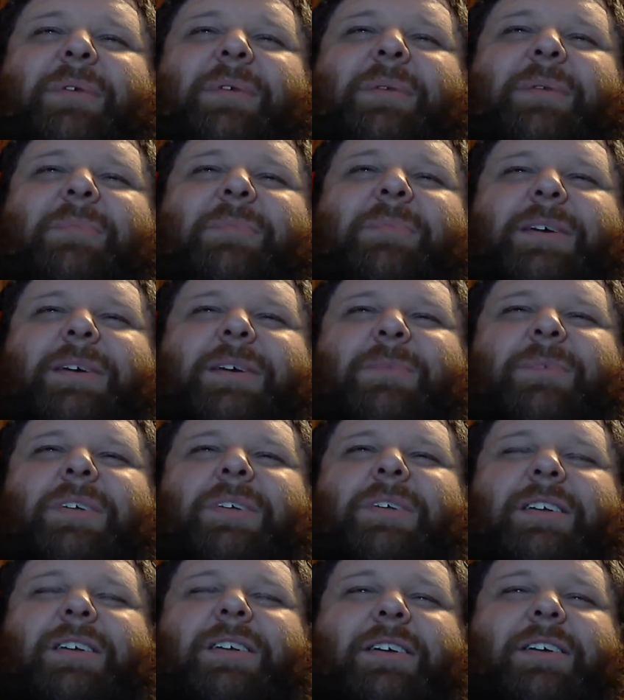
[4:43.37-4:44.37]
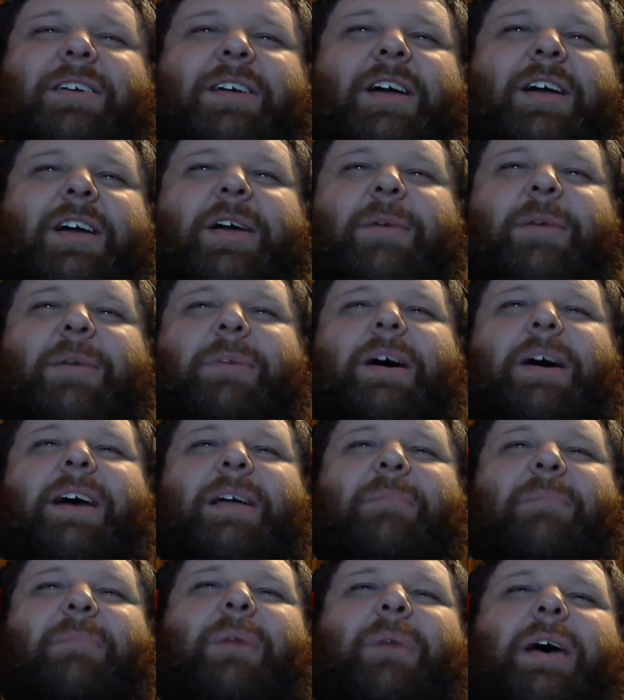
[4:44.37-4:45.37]
people coming in here
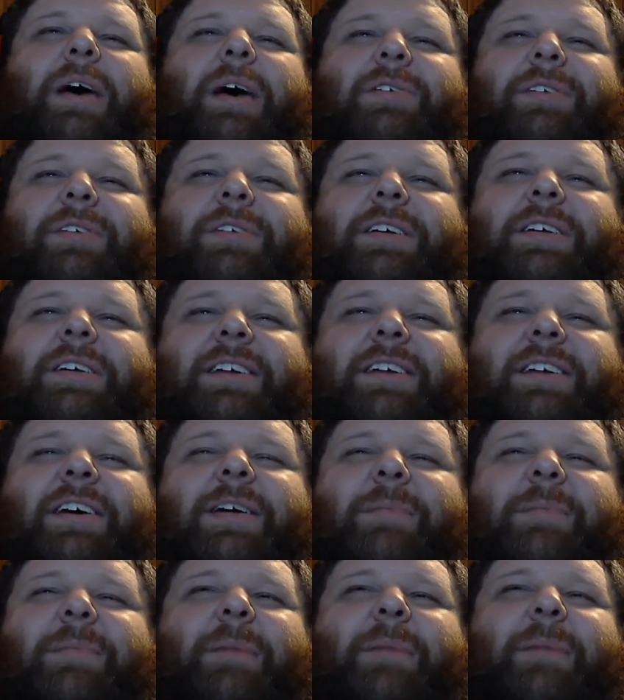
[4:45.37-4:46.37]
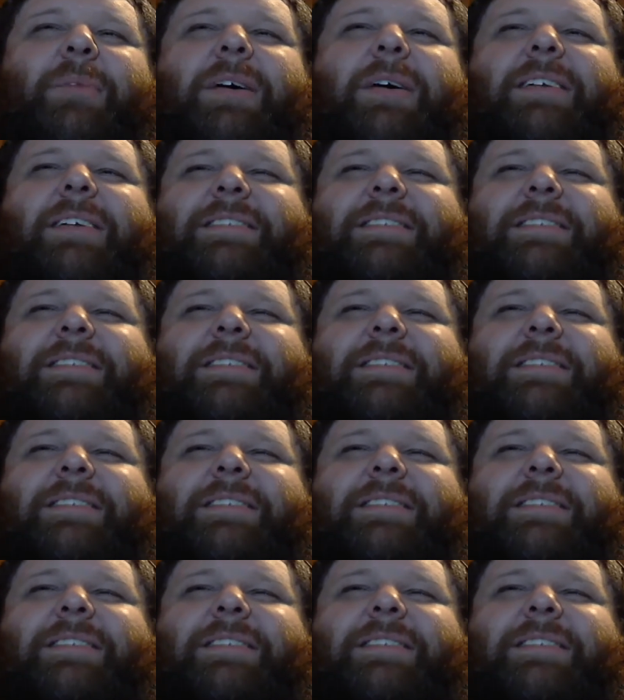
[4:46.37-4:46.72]
buying batteries, talking about butt